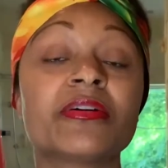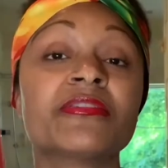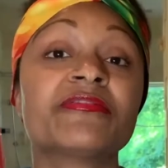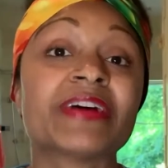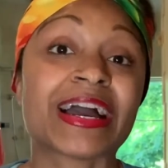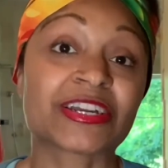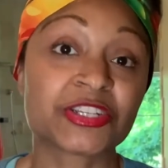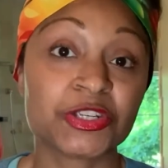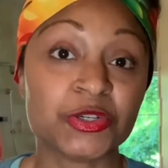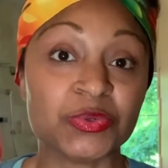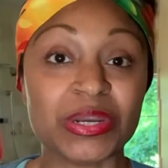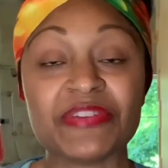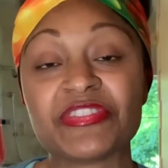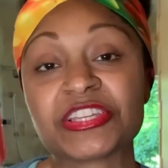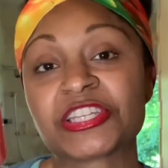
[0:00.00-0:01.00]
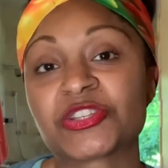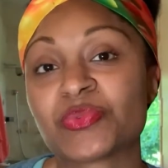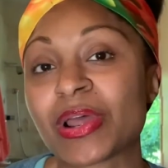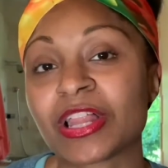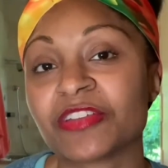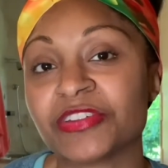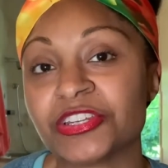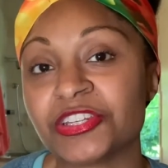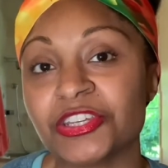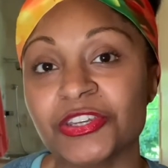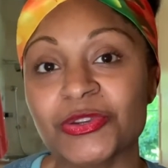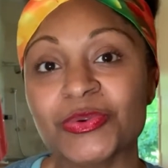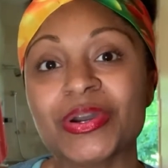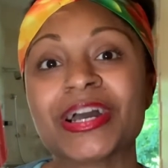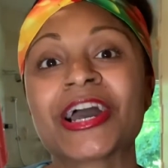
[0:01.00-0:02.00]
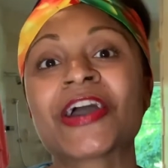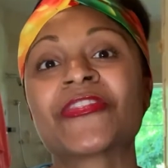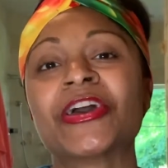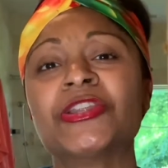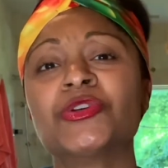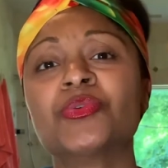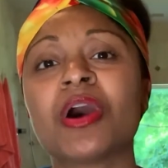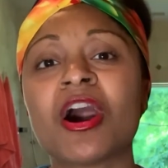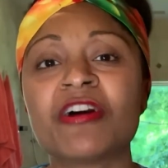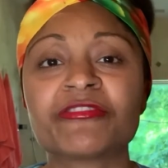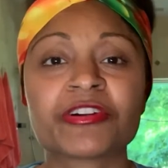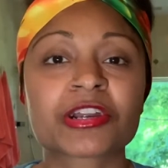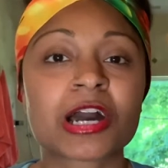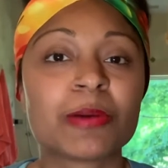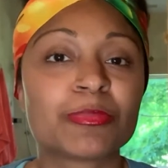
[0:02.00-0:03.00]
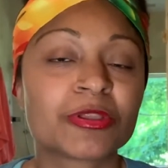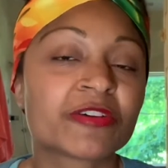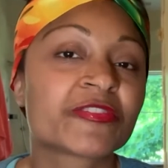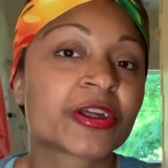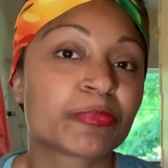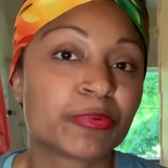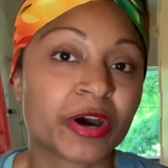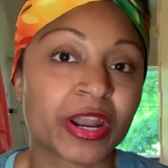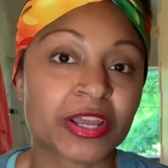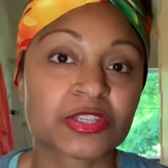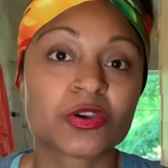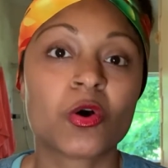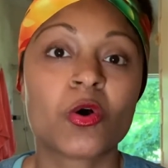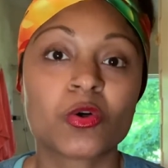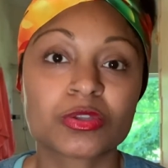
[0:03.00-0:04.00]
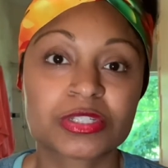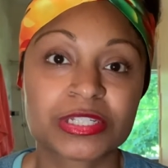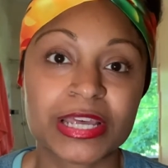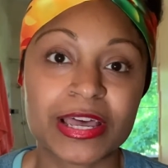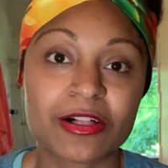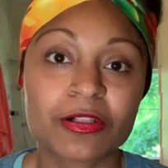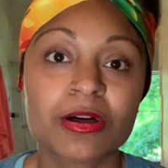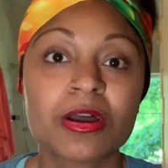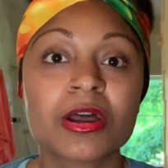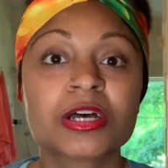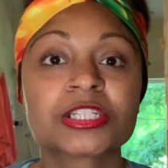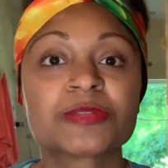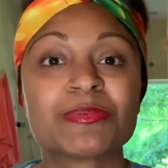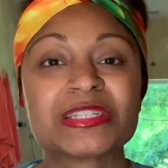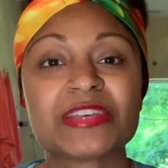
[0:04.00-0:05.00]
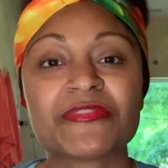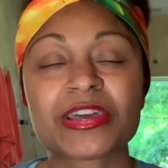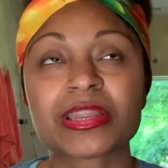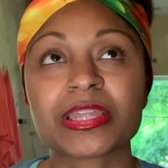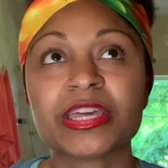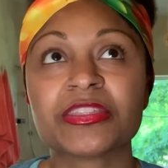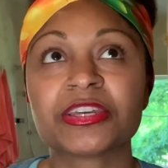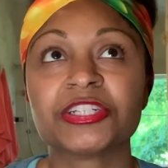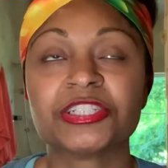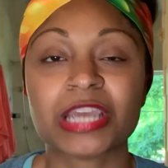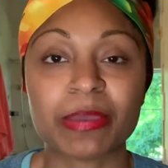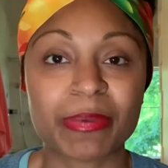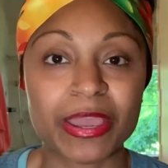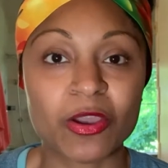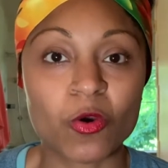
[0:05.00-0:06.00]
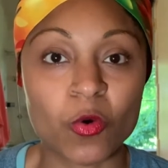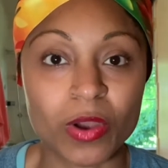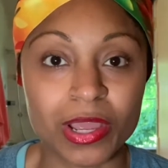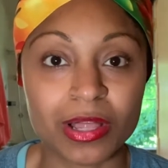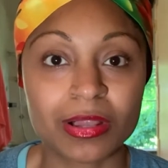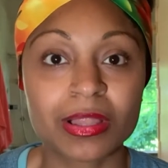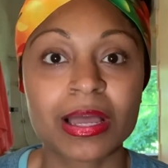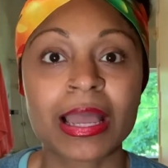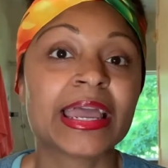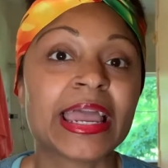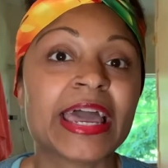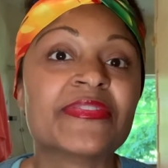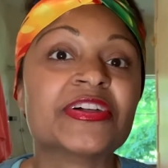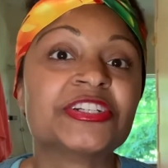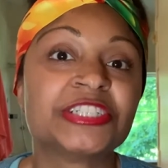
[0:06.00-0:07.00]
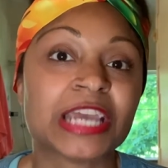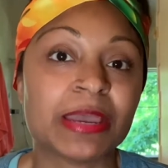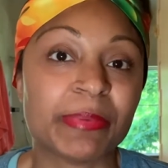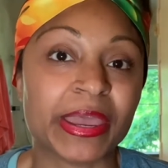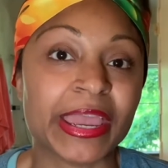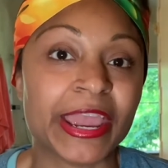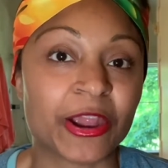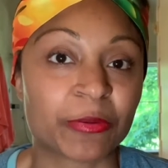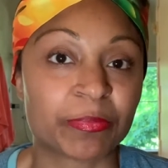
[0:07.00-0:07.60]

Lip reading: Fact 2, if this is relevant to you, they do offer a couple of their products wholesale, specifically the Chebe oil and the Chebe hair